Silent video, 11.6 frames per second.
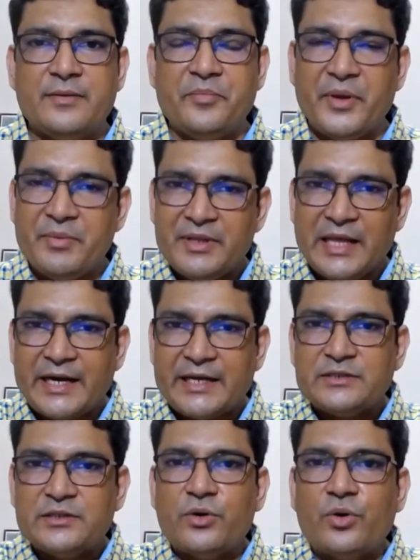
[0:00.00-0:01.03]
Maybe that
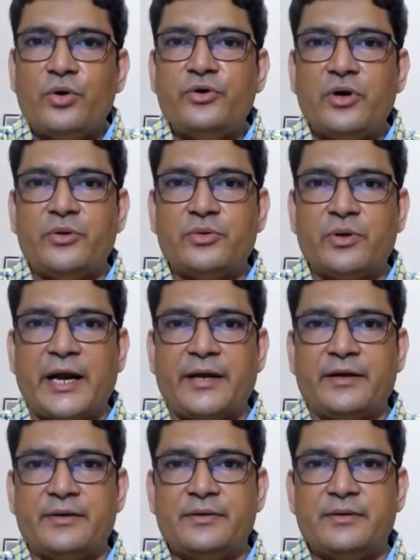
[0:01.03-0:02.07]
is the code you have to
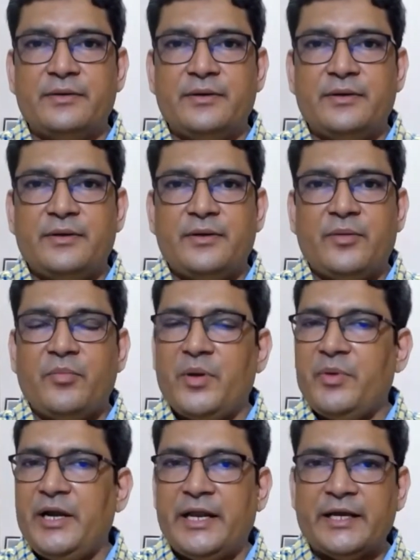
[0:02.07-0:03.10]
write.
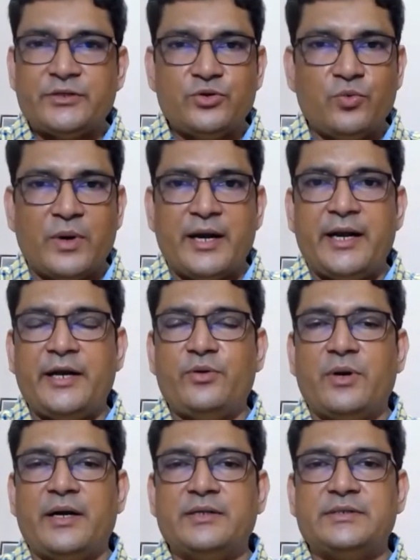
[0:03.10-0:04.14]
Maybe it takes you one day to
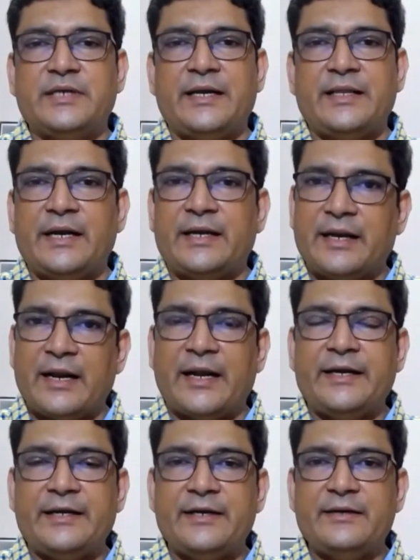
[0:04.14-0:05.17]
understand that and
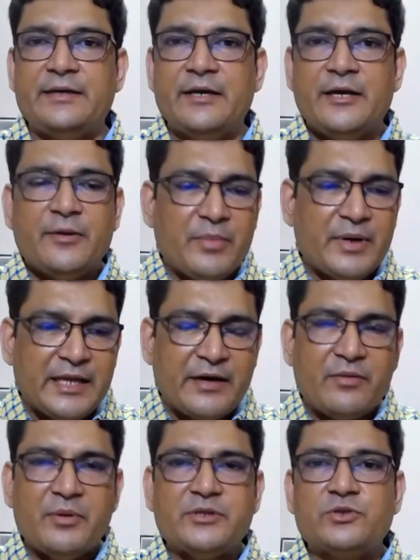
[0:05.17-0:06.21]
write it, but that
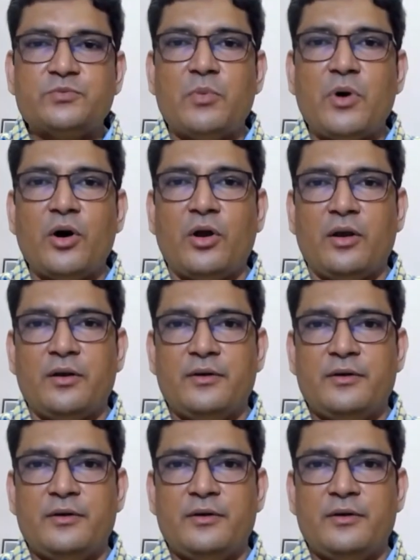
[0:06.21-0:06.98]
will be small.